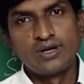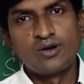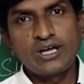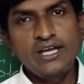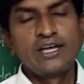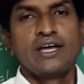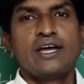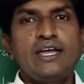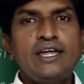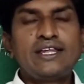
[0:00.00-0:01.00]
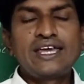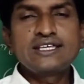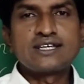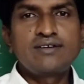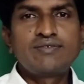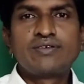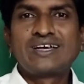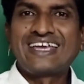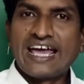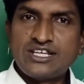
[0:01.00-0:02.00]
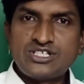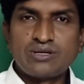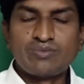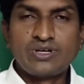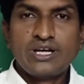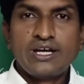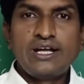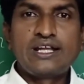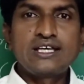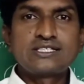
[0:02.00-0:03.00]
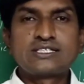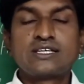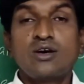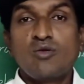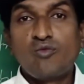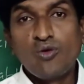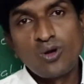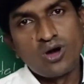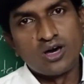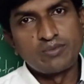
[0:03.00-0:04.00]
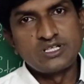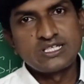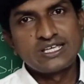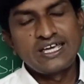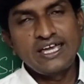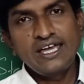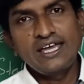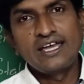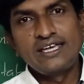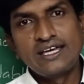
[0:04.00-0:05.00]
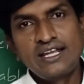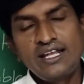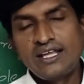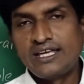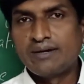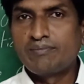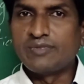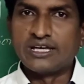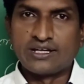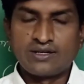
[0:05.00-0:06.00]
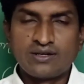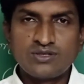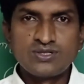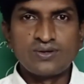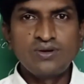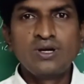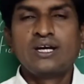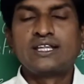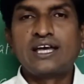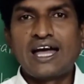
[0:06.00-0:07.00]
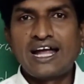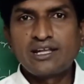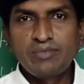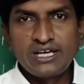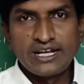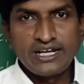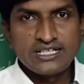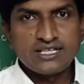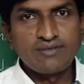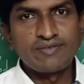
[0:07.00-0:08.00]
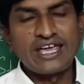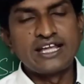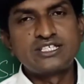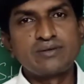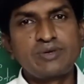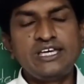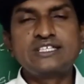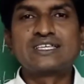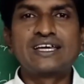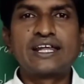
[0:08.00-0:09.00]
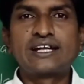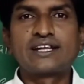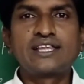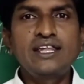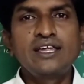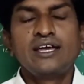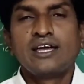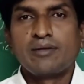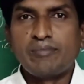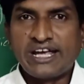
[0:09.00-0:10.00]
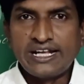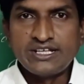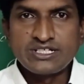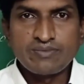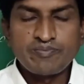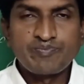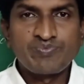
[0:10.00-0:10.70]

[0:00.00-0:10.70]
Okay. In case of calcium, it has 4 orbits, K, L, M, N. So the atomic radius of calcium is greater than magnesium.